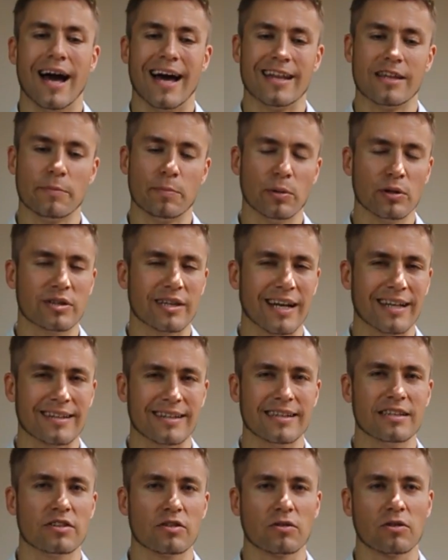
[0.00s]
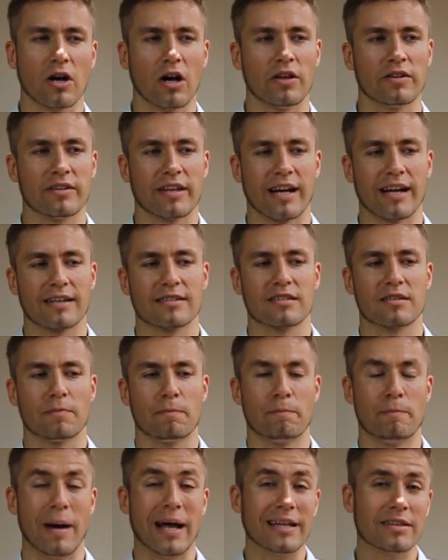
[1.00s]
And to put that into context,
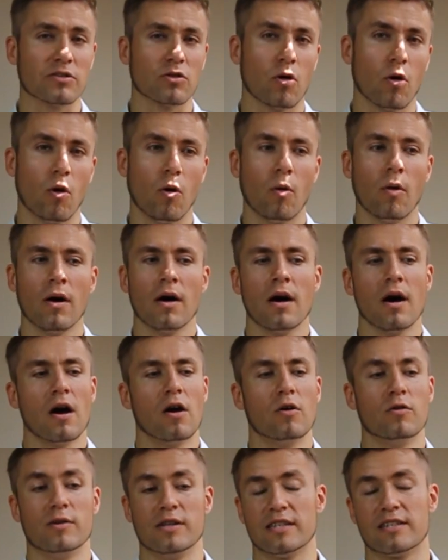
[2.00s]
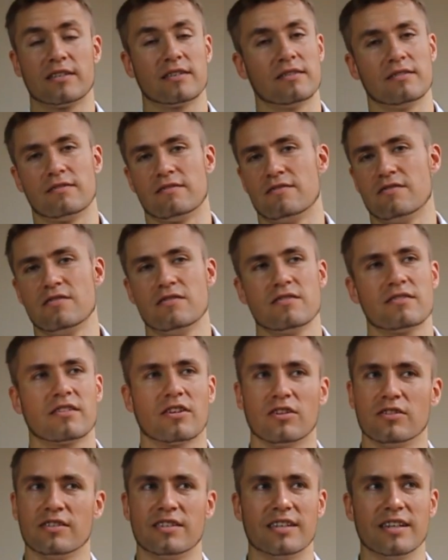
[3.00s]
Pedro, who is
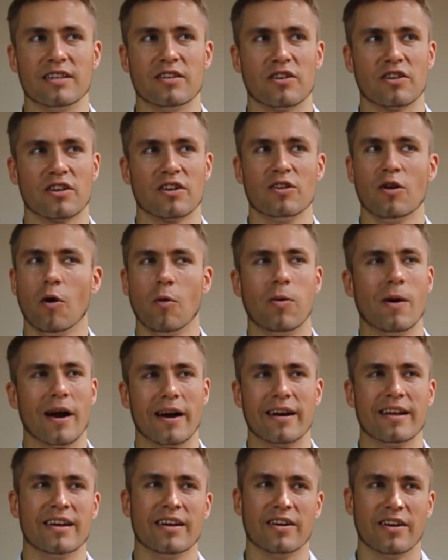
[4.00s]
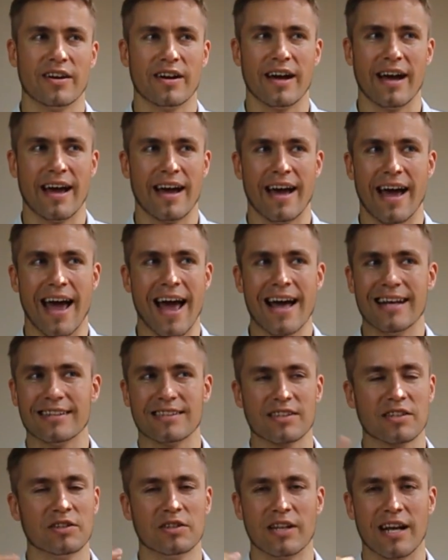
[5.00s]
considered nowhere near
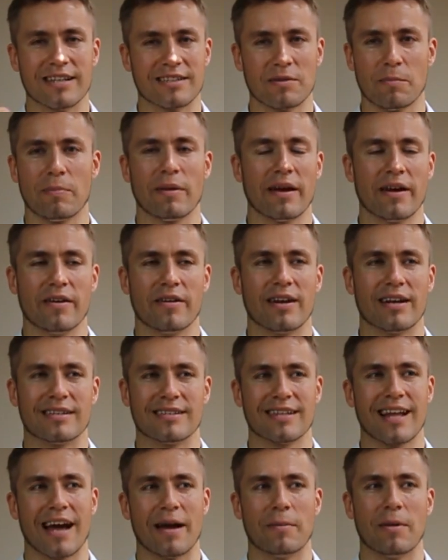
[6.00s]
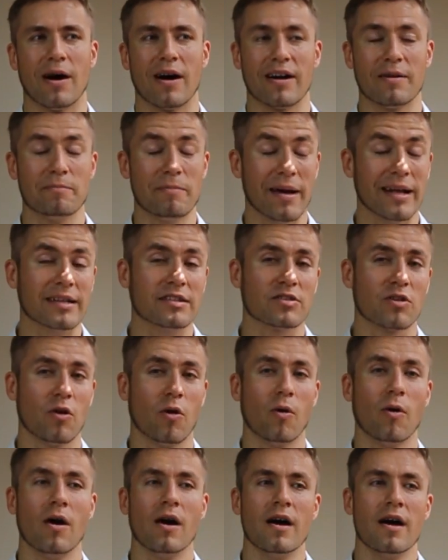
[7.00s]
as good as a player as Neymar, and
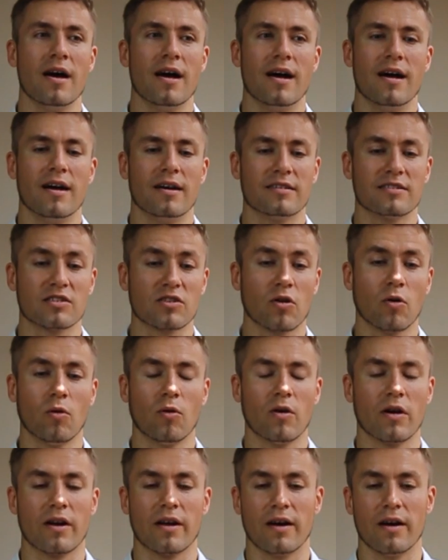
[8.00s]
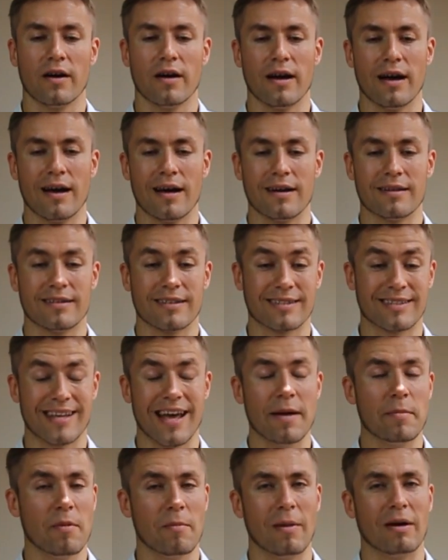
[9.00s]
Pedro scored the
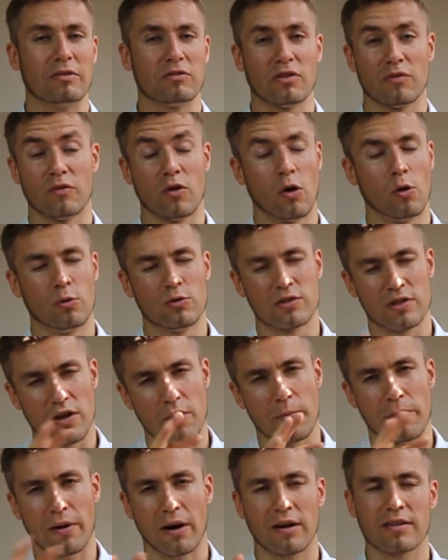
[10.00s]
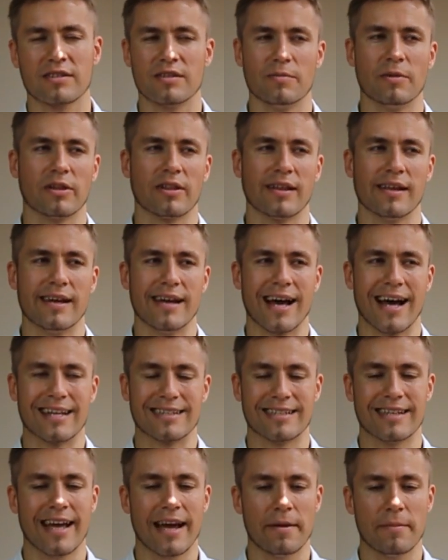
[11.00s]
same amount of goals approximately
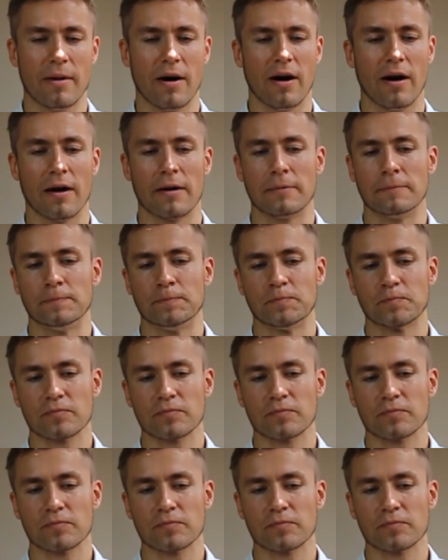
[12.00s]
as Neymar,